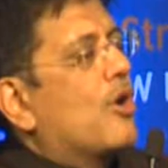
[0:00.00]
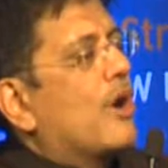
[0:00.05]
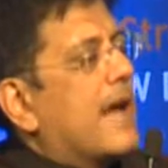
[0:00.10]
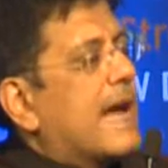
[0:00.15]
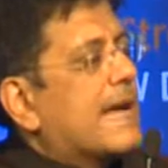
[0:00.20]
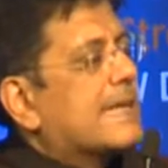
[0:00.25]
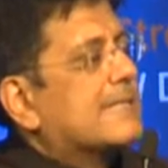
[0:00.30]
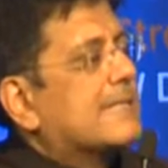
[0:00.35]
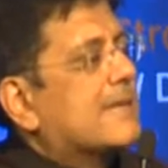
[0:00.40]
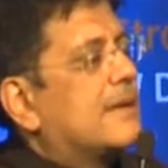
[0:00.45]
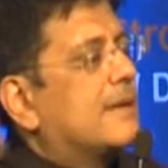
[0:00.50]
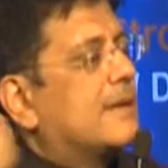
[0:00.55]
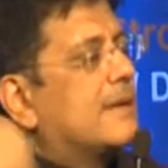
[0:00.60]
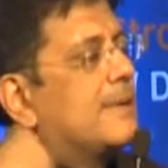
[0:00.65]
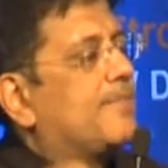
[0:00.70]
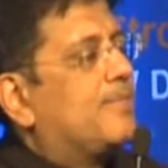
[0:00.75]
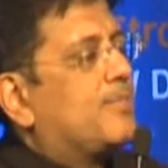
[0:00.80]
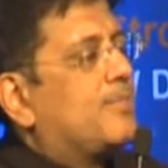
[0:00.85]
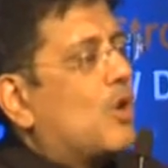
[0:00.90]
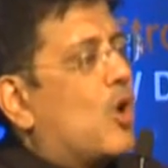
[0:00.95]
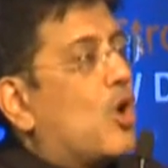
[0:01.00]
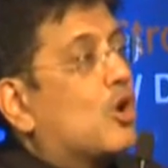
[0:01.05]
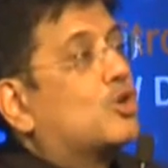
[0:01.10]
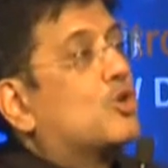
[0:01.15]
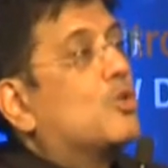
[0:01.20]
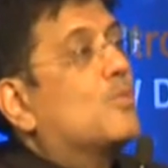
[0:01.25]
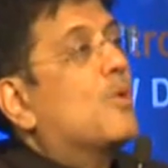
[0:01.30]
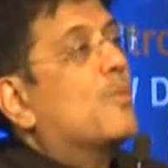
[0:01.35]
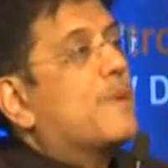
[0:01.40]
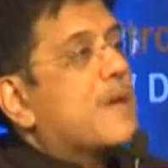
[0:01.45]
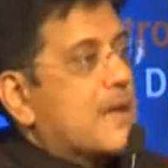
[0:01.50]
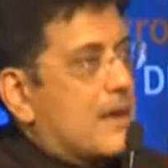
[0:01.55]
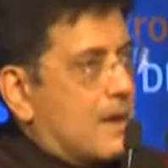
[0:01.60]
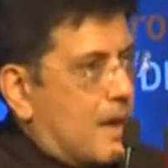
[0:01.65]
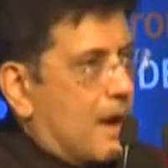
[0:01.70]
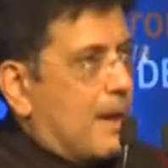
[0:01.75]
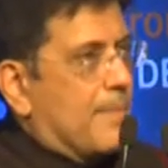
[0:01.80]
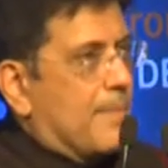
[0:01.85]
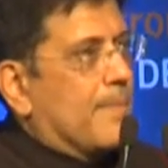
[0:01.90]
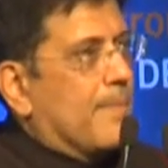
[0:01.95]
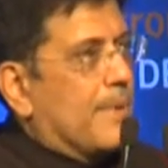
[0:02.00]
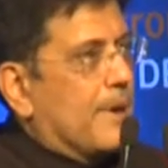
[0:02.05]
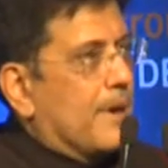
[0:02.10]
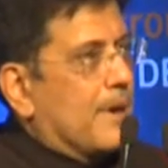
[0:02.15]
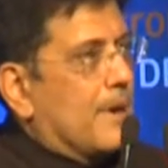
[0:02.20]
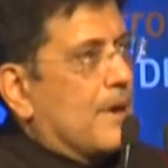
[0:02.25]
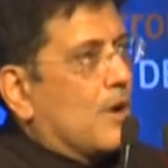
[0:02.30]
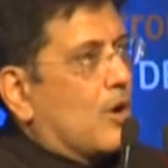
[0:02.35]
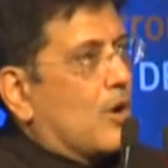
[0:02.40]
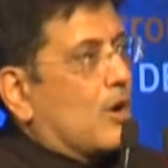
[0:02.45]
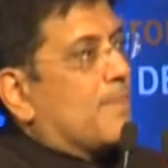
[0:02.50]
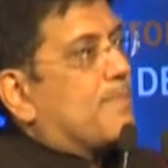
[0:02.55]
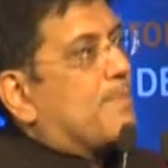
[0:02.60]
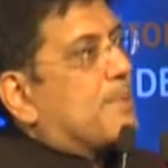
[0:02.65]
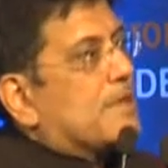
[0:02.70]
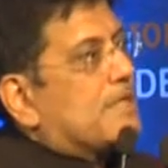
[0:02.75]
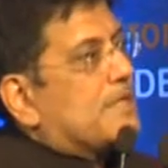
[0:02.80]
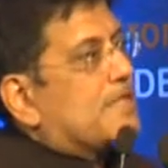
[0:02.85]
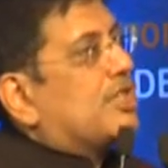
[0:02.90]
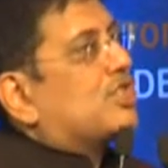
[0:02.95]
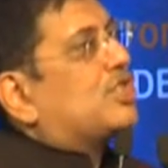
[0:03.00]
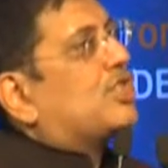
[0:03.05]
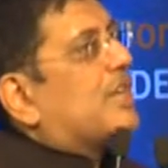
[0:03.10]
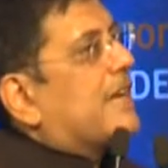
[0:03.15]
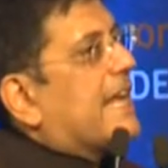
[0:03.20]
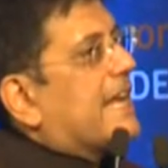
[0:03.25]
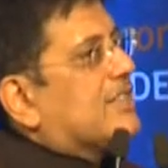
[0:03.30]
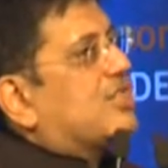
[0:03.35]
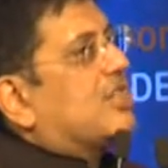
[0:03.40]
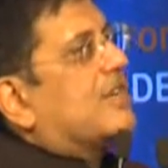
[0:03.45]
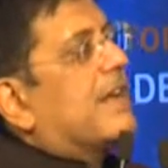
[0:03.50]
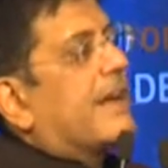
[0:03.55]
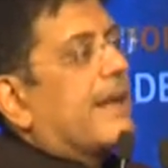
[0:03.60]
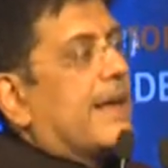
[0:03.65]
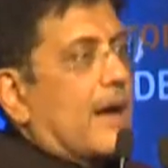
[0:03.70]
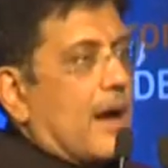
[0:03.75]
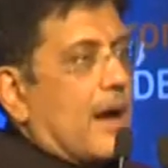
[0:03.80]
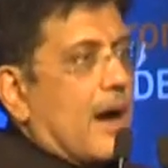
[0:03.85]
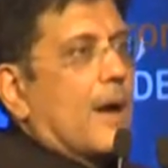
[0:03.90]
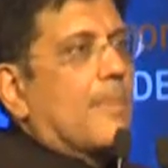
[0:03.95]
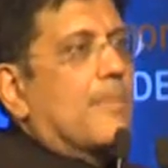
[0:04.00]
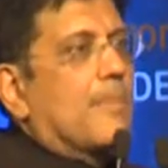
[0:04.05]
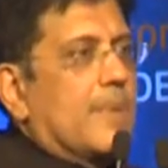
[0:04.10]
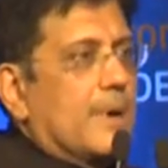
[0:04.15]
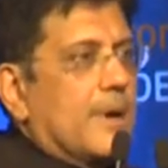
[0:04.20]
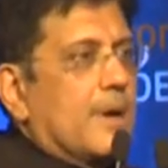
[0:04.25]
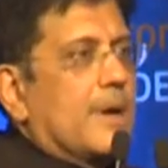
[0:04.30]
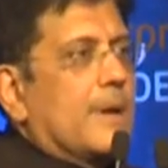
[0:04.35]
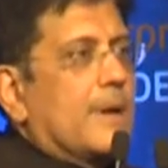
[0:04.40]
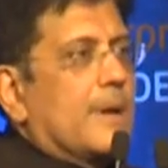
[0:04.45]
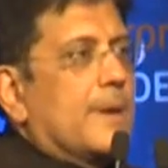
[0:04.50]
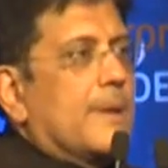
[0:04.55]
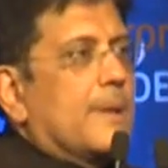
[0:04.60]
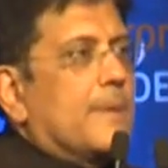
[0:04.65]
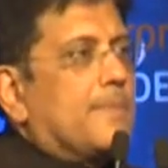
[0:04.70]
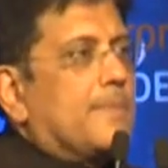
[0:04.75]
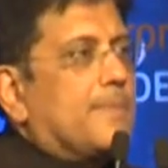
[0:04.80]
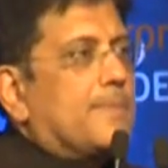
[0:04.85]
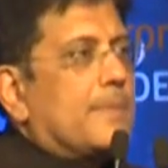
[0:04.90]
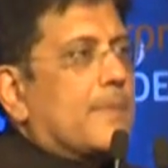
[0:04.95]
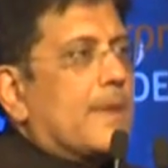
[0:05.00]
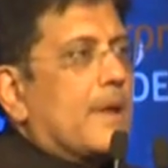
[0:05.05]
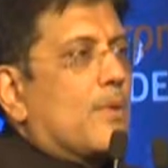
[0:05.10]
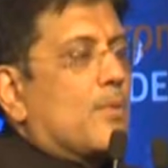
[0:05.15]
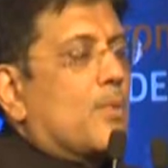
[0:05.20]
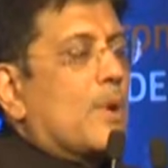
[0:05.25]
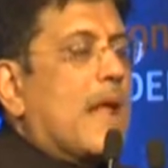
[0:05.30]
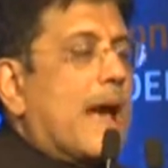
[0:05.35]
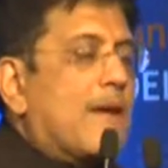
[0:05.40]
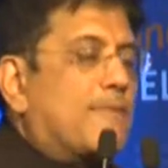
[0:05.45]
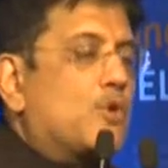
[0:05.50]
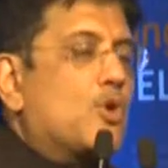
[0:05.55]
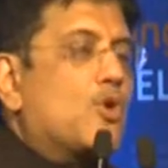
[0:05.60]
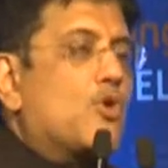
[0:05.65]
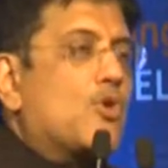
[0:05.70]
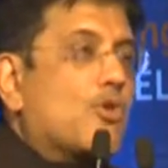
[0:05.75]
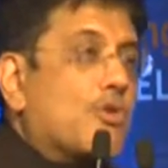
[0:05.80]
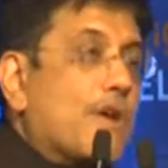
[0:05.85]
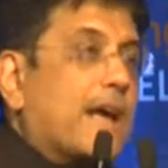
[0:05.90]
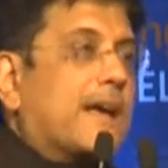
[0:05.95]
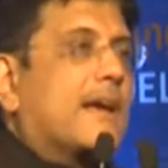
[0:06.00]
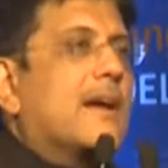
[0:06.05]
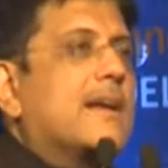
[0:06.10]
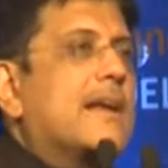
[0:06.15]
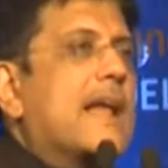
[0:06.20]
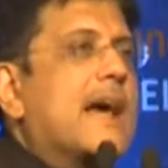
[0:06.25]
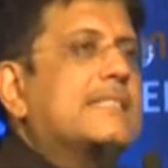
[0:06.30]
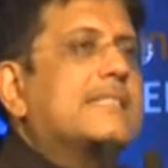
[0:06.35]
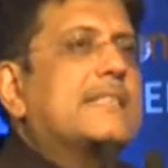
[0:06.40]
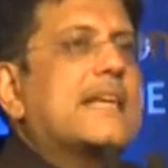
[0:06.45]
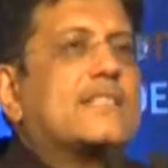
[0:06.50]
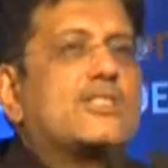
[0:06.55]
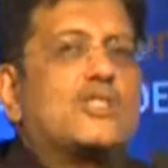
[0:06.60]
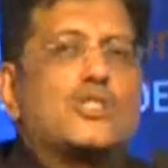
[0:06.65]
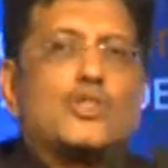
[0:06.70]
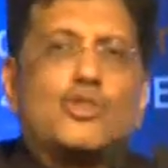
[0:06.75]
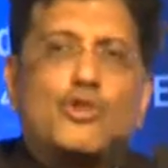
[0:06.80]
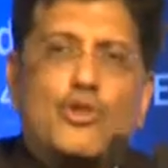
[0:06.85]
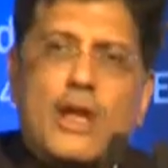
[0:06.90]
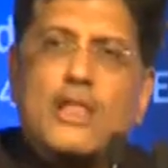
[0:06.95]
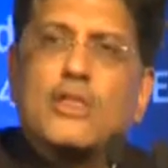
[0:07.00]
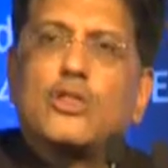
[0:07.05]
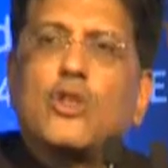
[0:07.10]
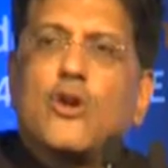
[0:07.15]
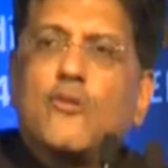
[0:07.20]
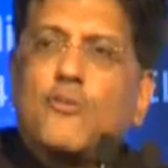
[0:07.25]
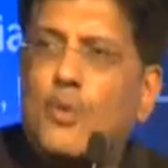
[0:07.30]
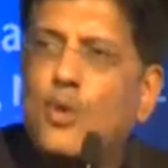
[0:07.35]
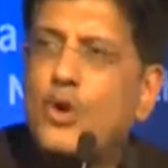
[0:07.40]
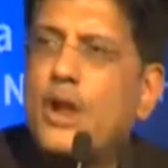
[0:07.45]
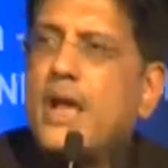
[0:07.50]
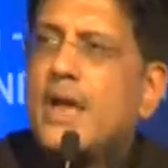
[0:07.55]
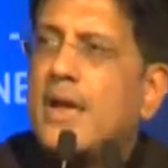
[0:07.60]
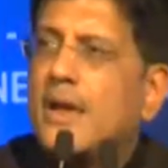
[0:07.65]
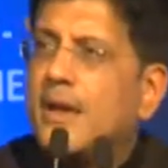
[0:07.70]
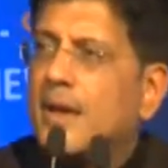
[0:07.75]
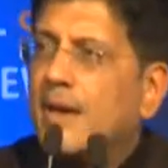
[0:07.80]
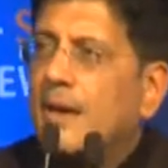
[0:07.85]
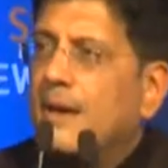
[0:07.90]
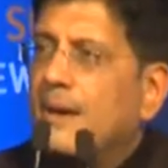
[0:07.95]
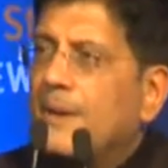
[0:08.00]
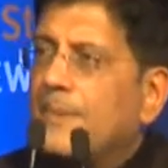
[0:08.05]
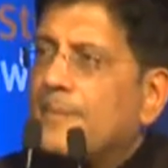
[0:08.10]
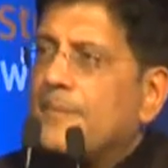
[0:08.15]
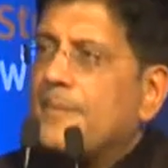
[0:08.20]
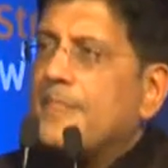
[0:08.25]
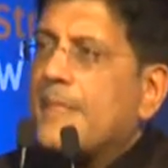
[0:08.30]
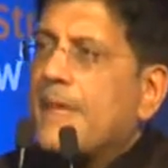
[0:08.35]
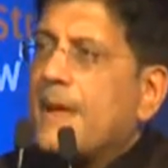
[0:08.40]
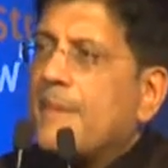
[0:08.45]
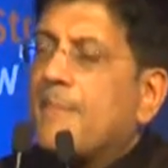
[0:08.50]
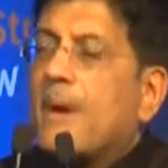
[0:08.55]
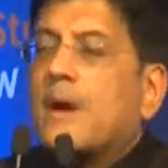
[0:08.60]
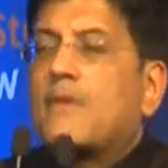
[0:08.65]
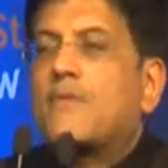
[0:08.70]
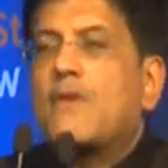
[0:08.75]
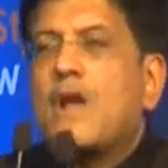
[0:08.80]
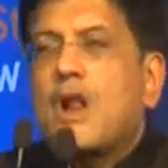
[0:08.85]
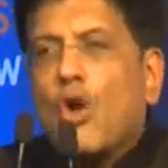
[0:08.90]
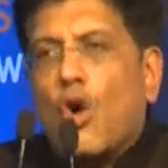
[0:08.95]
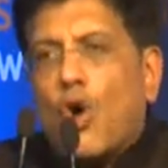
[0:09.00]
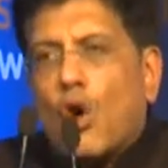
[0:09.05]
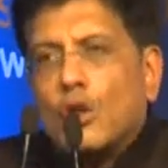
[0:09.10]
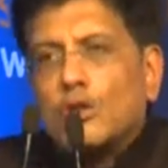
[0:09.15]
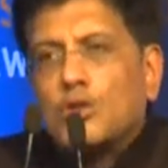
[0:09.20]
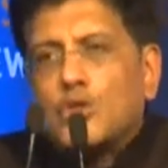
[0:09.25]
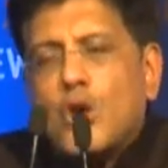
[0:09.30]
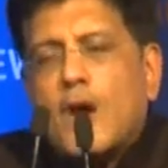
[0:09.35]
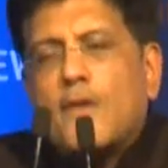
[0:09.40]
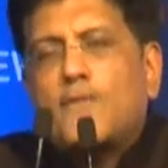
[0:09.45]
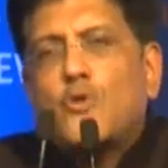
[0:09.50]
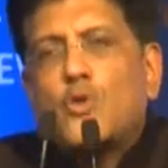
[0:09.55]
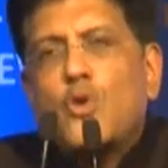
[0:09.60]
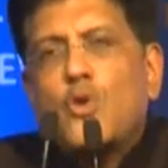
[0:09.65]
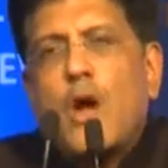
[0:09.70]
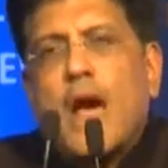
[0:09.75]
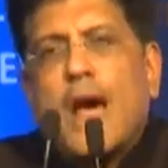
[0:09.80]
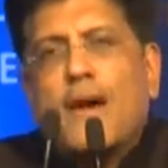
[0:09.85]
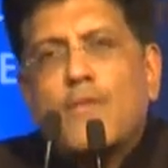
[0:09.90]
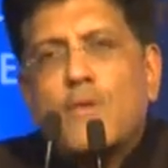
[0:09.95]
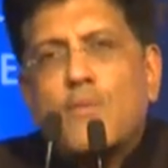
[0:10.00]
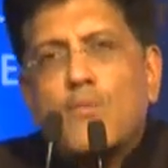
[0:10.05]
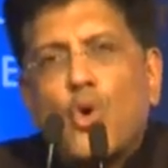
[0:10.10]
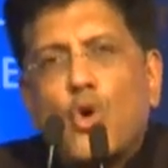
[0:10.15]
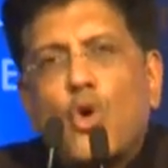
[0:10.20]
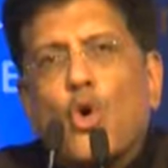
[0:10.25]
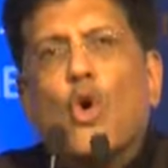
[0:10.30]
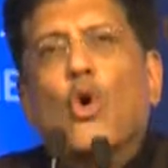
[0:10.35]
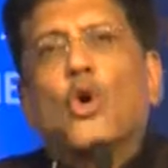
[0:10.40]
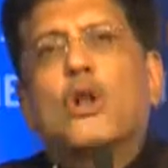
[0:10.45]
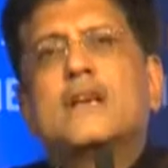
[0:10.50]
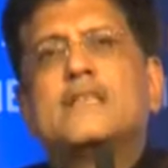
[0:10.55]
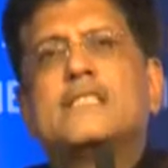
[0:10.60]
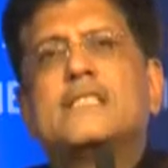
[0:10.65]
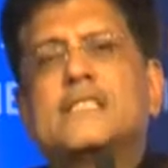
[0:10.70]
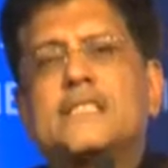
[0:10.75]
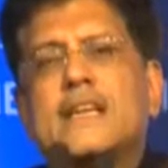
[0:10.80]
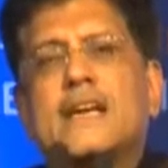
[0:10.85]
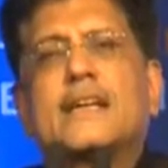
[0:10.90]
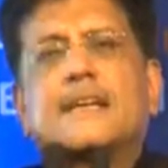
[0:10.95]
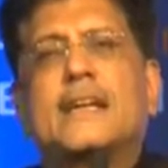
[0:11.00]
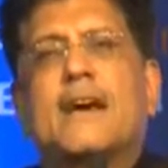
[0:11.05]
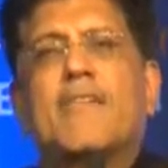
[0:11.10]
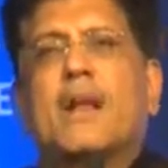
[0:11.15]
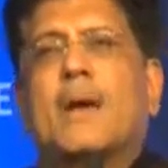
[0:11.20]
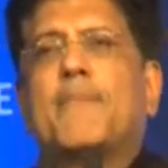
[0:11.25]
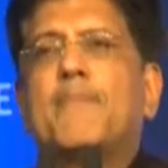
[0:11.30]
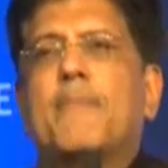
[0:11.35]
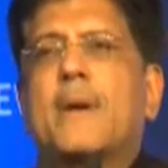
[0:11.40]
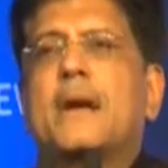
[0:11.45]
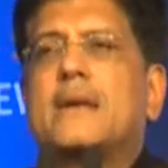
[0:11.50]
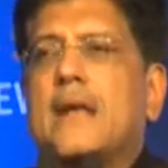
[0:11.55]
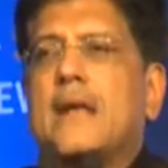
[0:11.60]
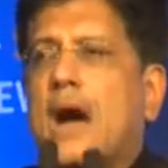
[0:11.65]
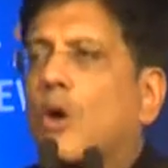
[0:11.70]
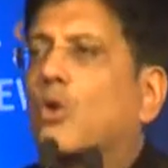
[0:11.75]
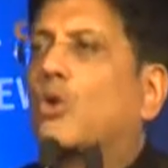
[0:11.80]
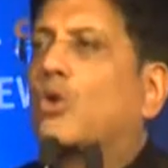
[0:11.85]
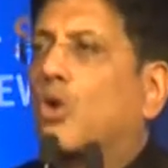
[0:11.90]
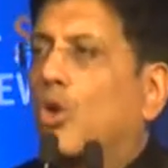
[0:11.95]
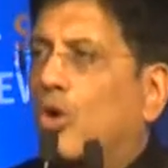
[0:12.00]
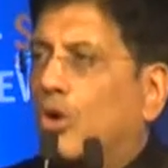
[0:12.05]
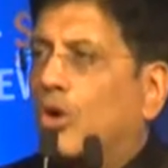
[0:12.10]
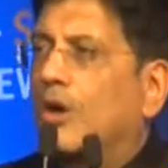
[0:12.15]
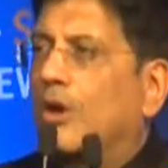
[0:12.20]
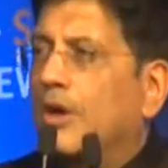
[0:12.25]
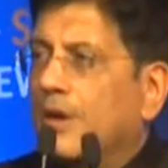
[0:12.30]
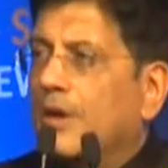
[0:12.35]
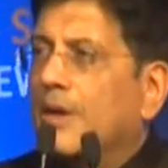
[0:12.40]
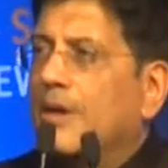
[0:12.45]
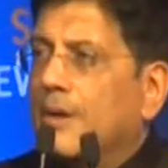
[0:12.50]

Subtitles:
as an automobile hub or a precision engineering hub, we'll have to recognize that strength of Pune, but we'll also have to have a more holistic development outlook.